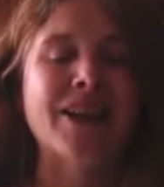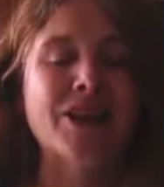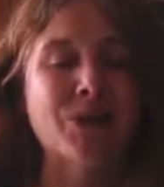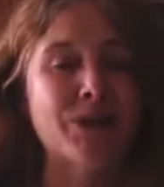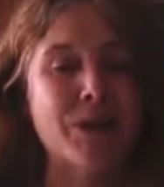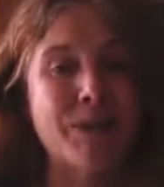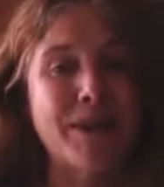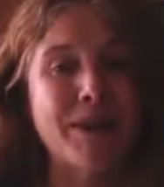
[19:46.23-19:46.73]
I
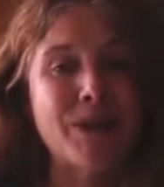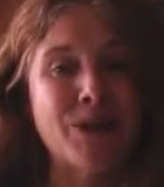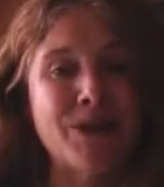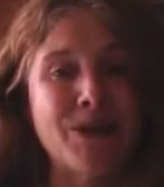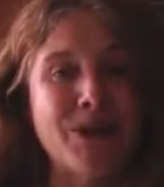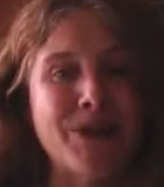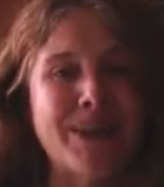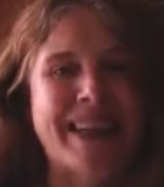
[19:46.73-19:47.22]
shall speak to you
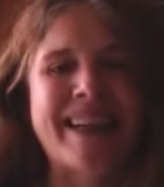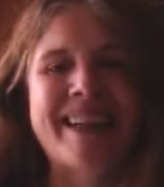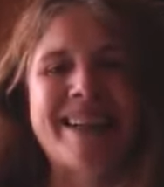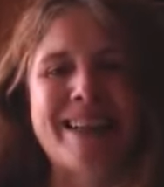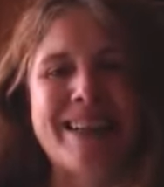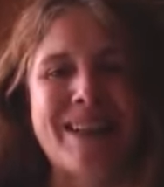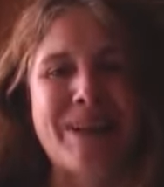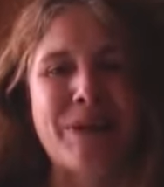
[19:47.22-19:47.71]
soon.
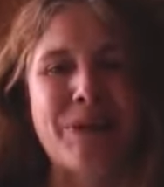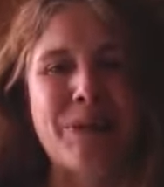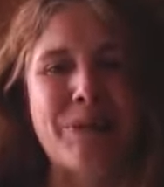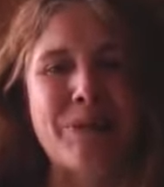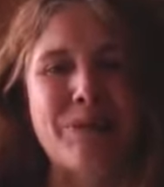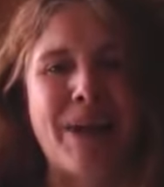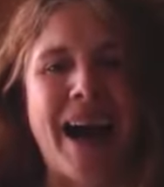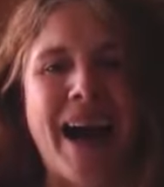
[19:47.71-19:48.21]

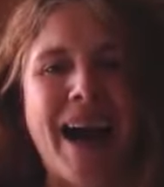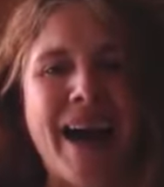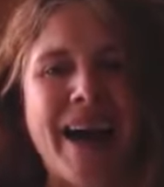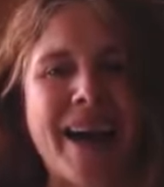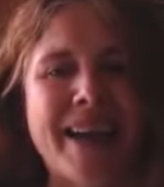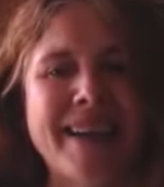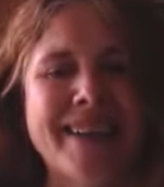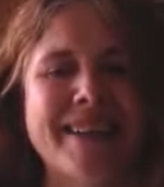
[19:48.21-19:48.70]

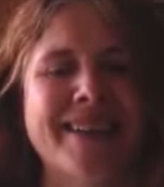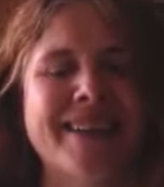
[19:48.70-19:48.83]
Bye.